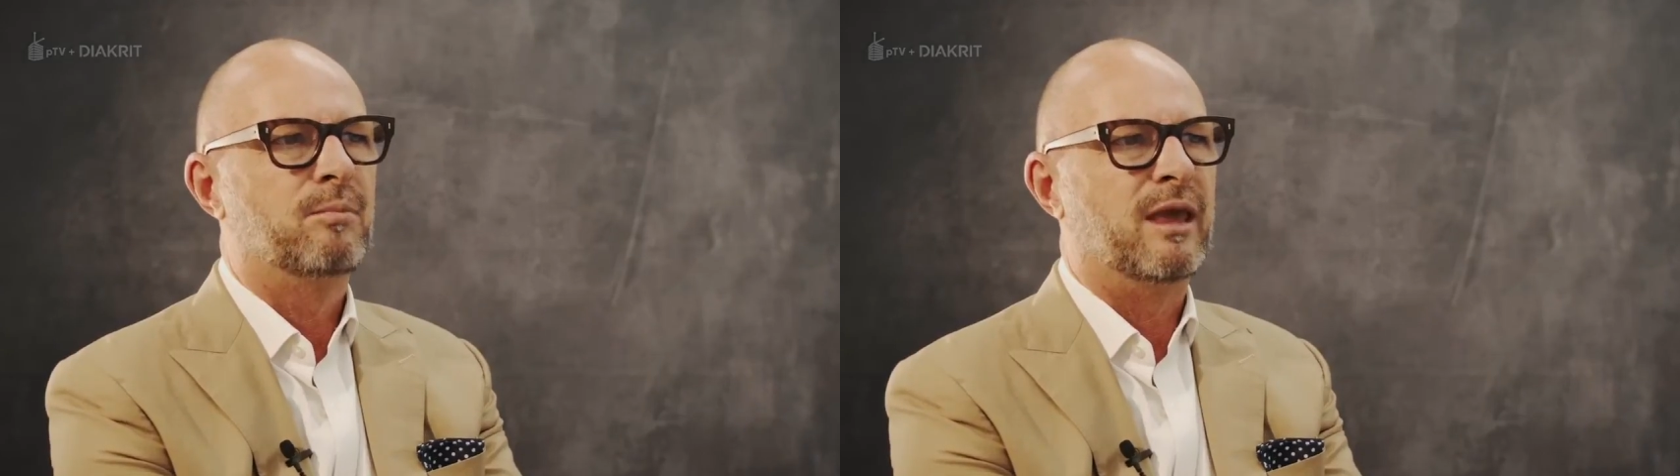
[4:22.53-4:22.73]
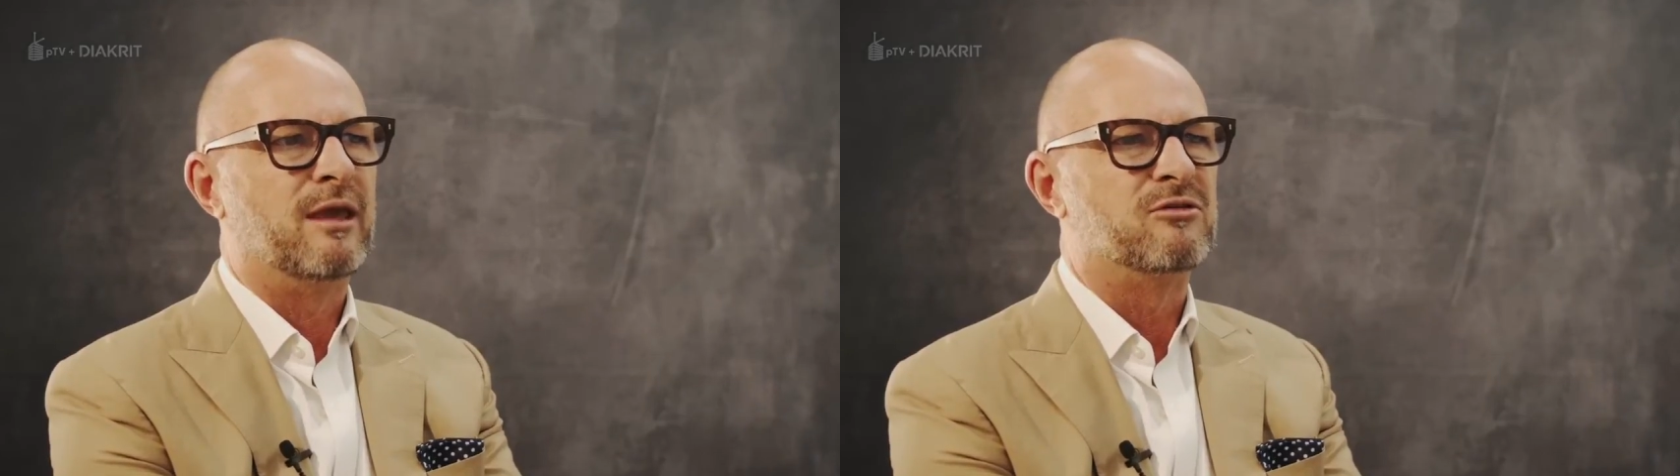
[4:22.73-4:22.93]

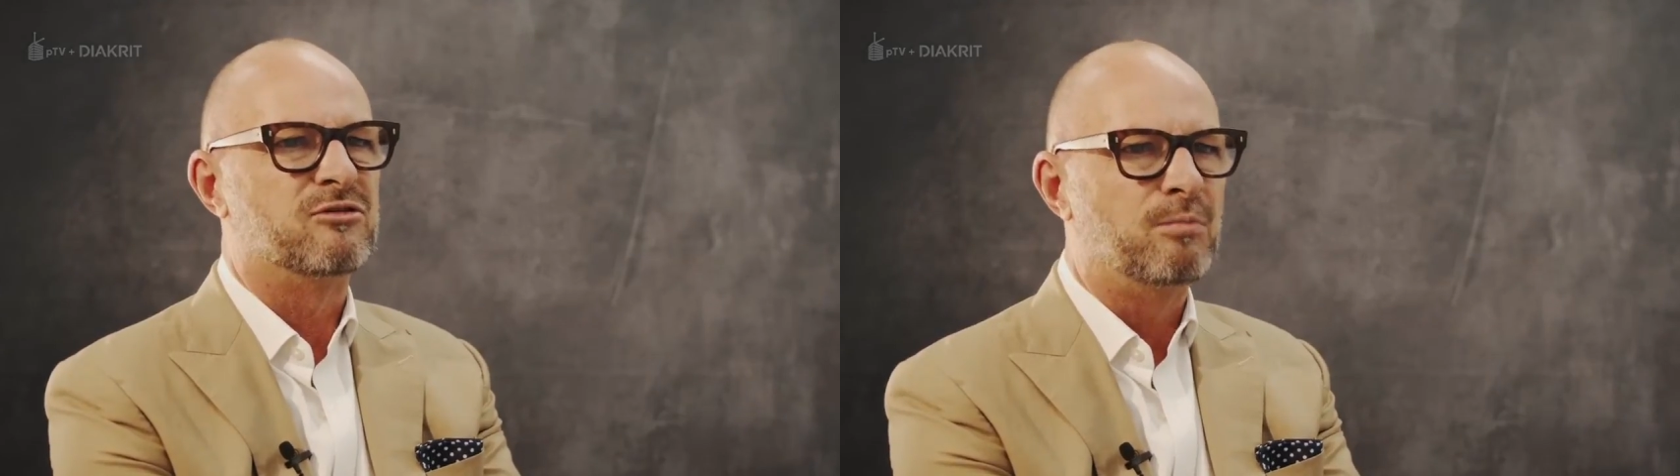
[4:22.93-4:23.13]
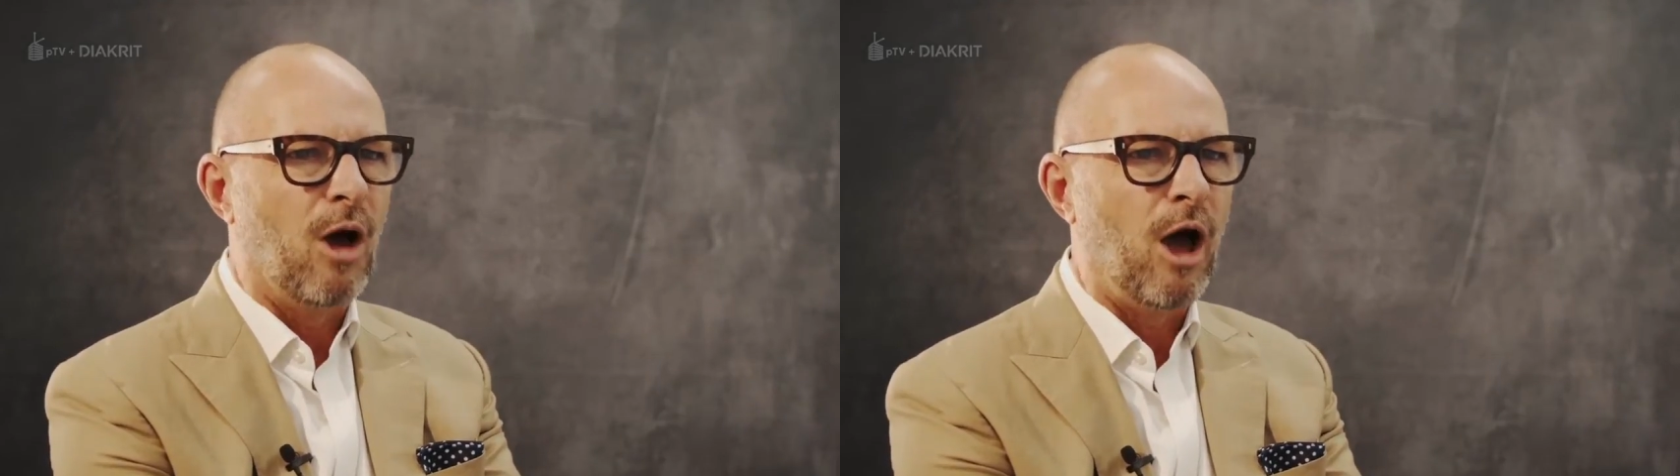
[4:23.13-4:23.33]
being
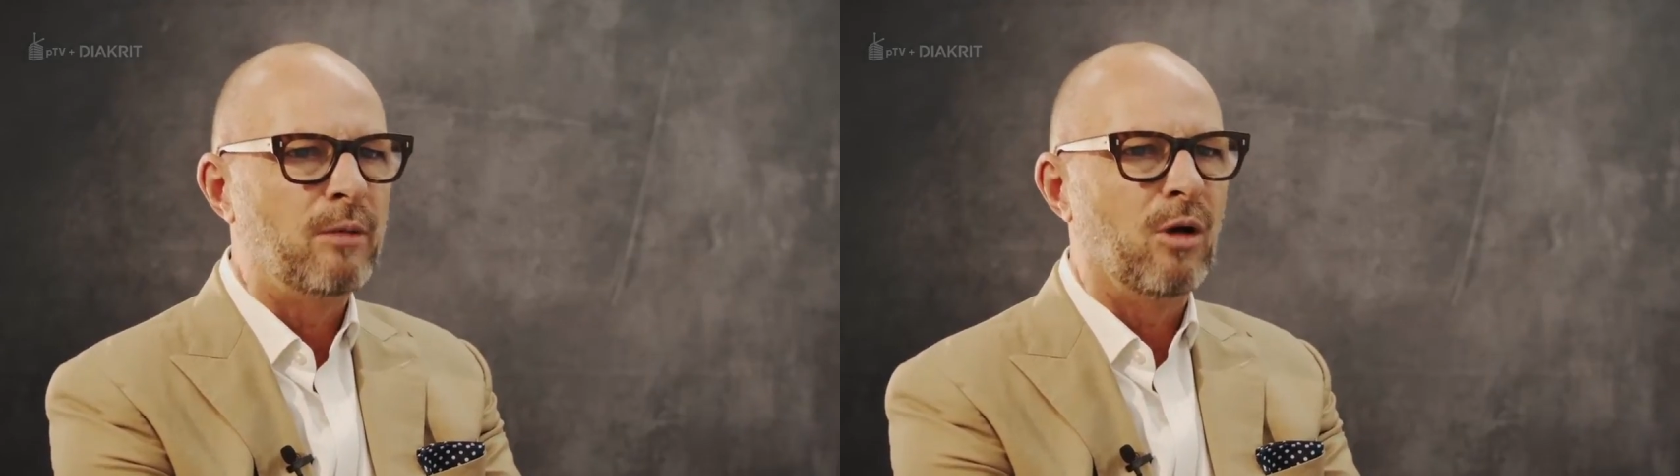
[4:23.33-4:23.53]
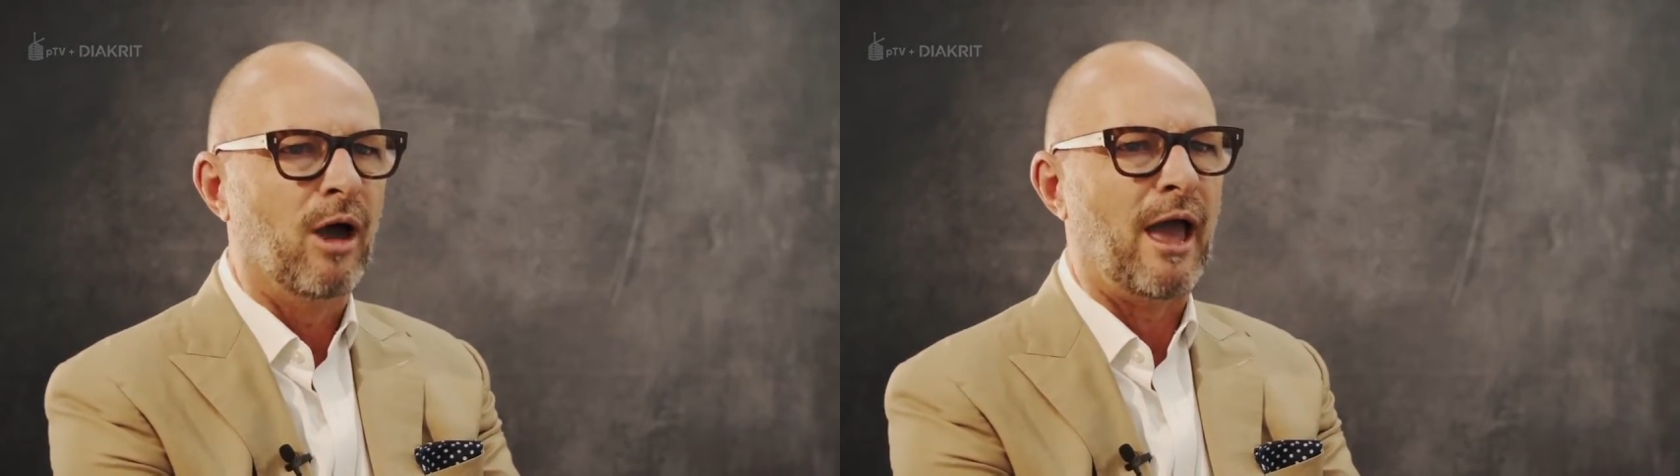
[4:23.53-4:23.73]

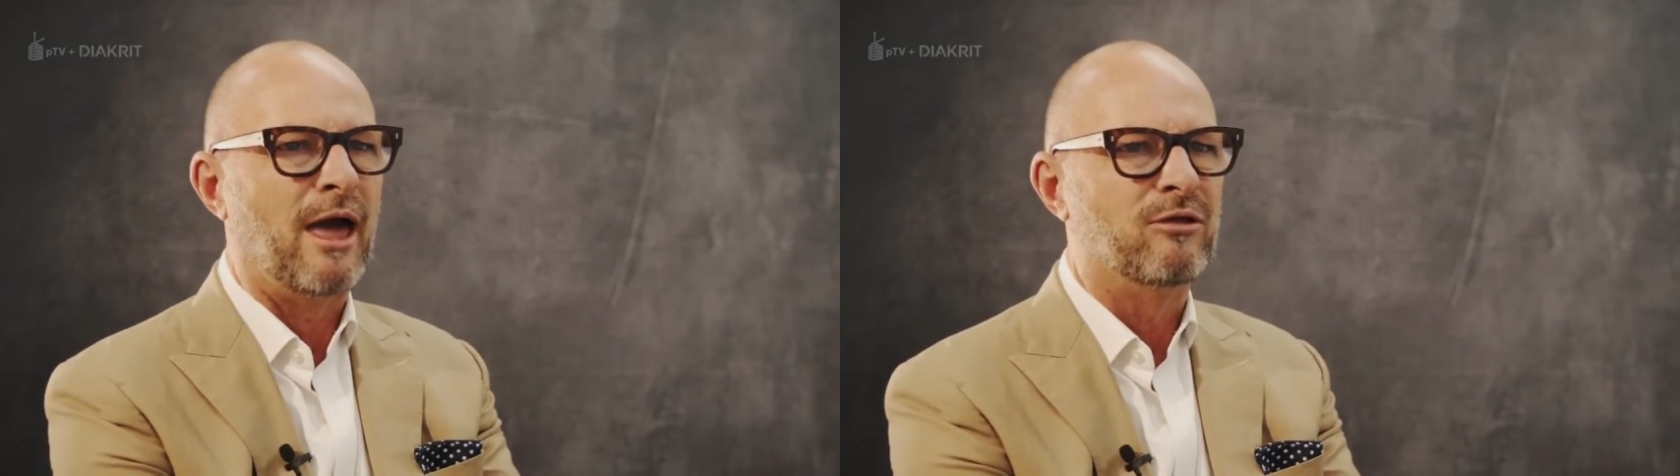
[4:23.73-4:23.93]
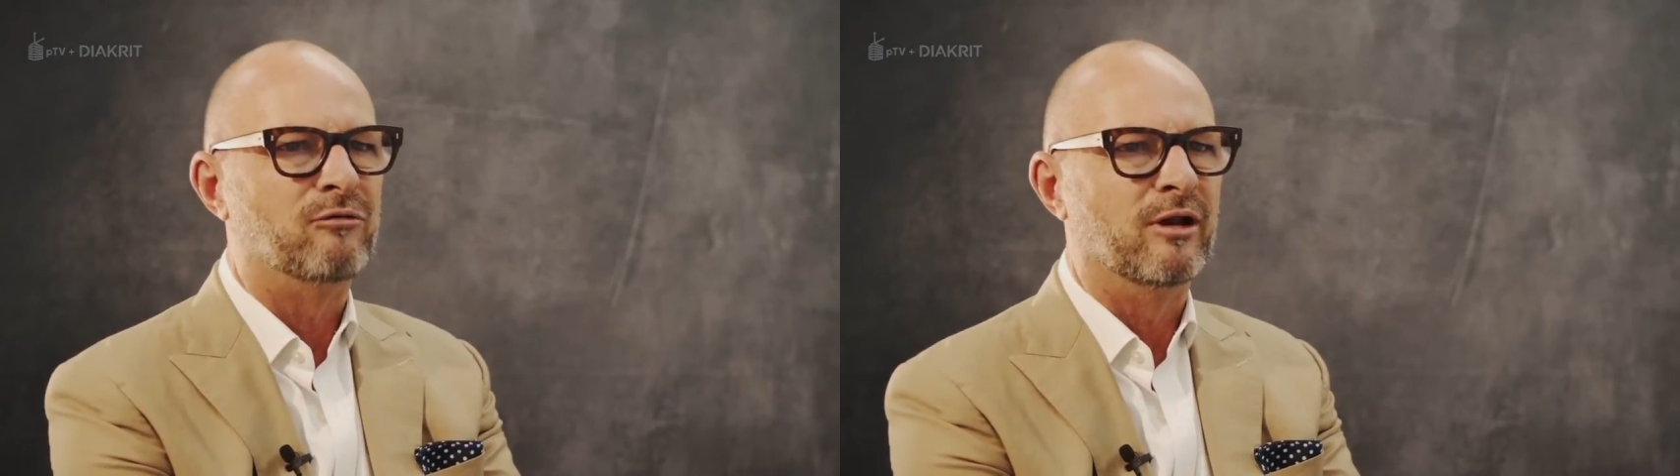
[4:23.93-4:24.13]
inspired by
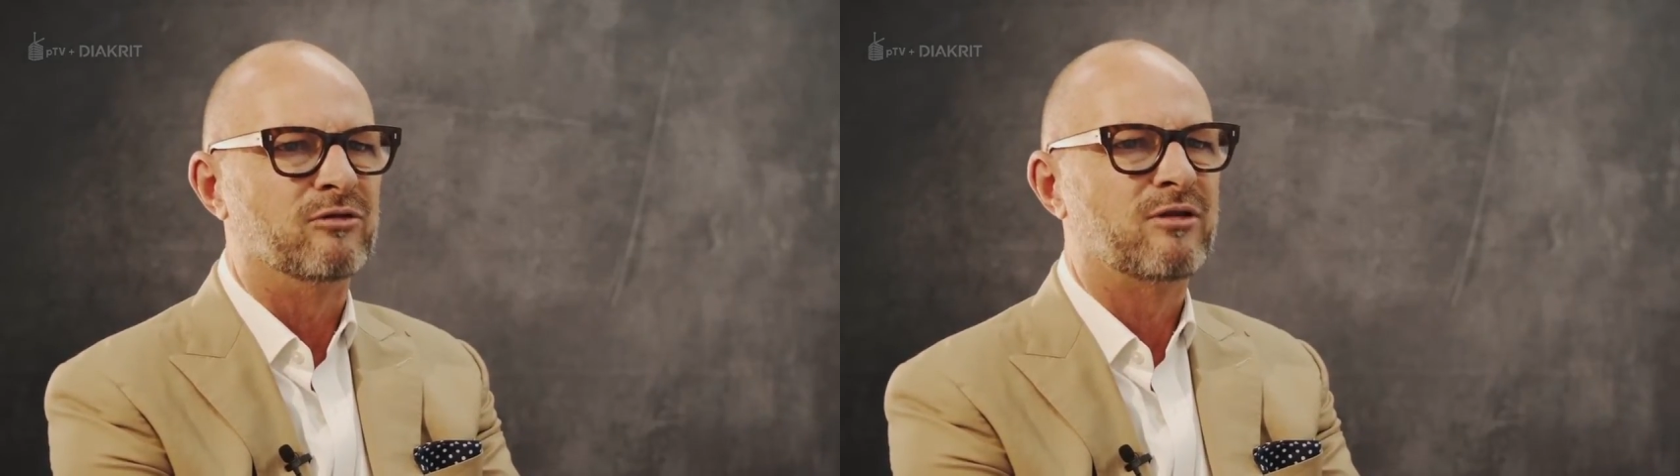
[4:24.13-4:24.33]
other real